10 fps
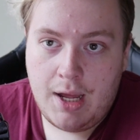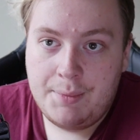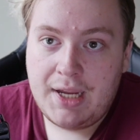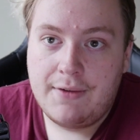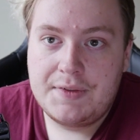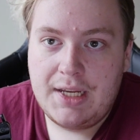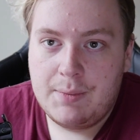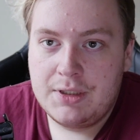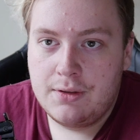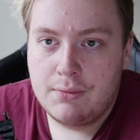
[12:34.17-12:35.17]
gave
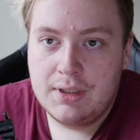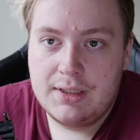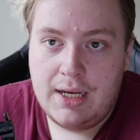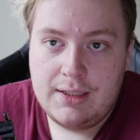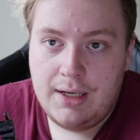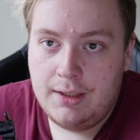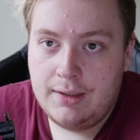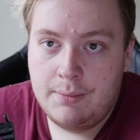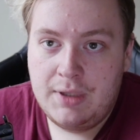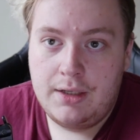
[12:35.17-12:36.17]
statements to the real estate telling
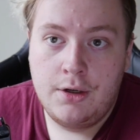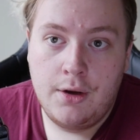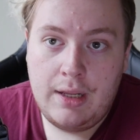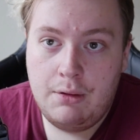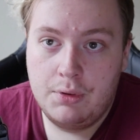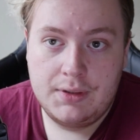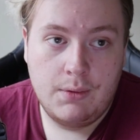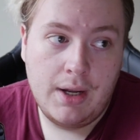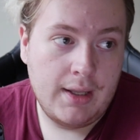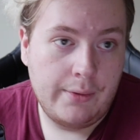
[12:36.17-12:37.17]
them that, he was the
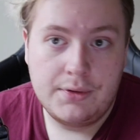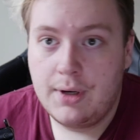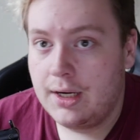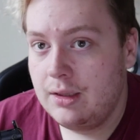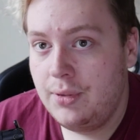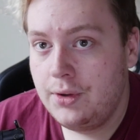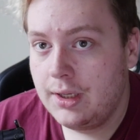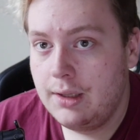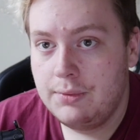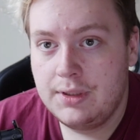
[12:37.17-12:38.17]
one that was wrecking the building.
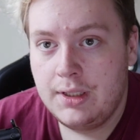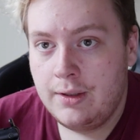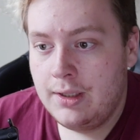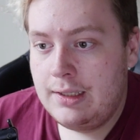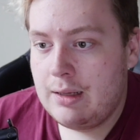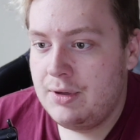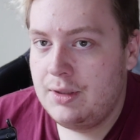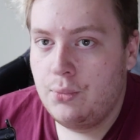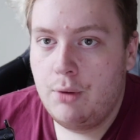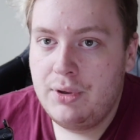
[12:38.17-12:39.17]
He was
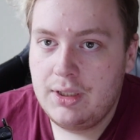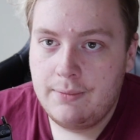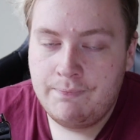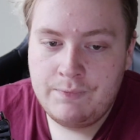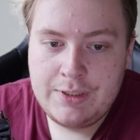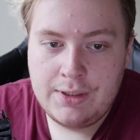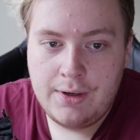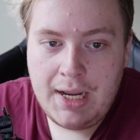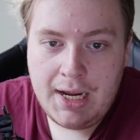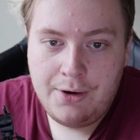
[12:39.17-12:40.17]
damaging property. So
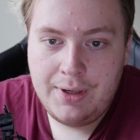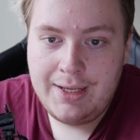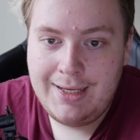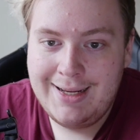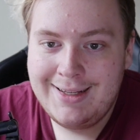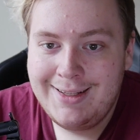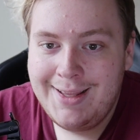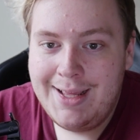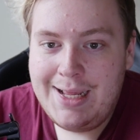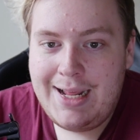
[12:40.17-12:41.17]
now he
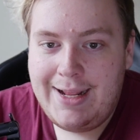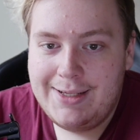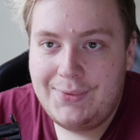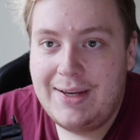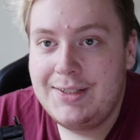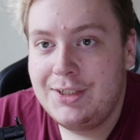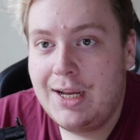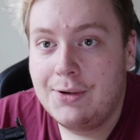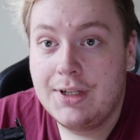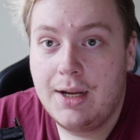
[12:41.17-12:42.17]
is facing
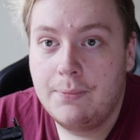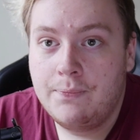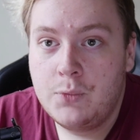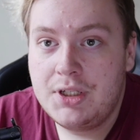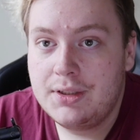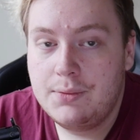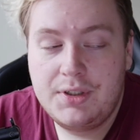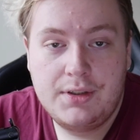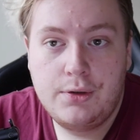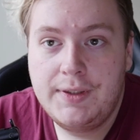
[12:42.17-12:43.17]
jail time, which is
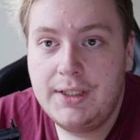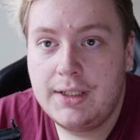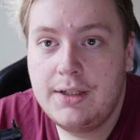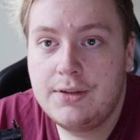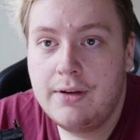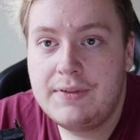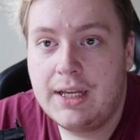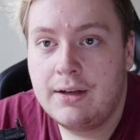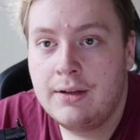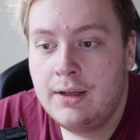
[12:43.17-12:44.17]
a good thing. He deserves
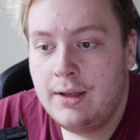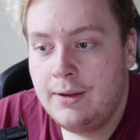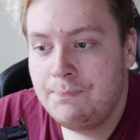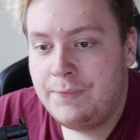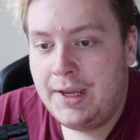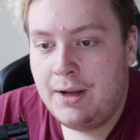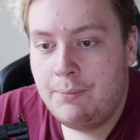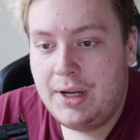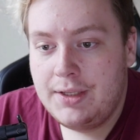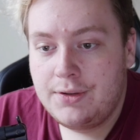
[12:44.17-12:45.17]
that.
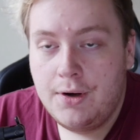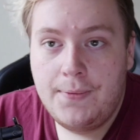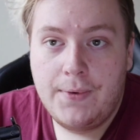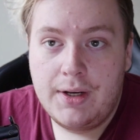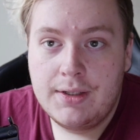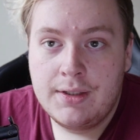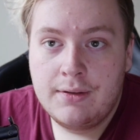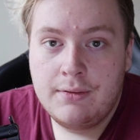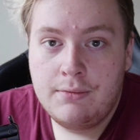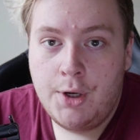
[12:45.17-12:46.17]
But his girlfriend,
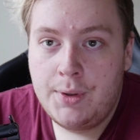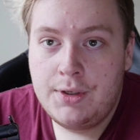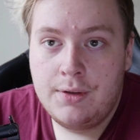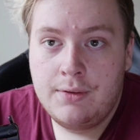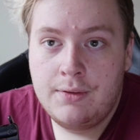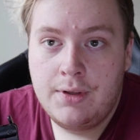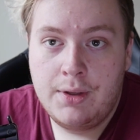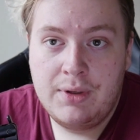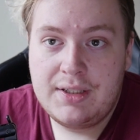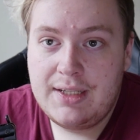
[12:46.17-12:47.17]
the
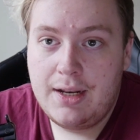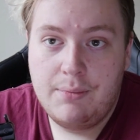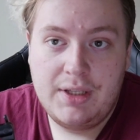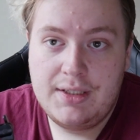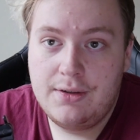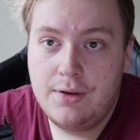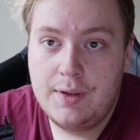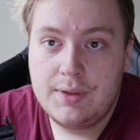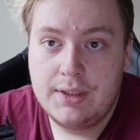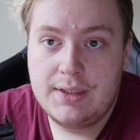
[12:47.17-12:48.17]
real estate and the police didn't know there
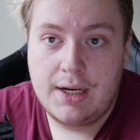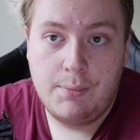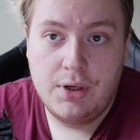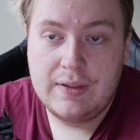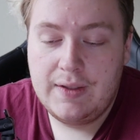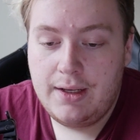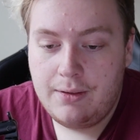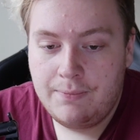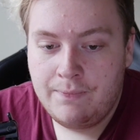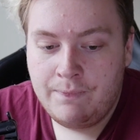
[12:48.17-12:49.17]
was a second person there.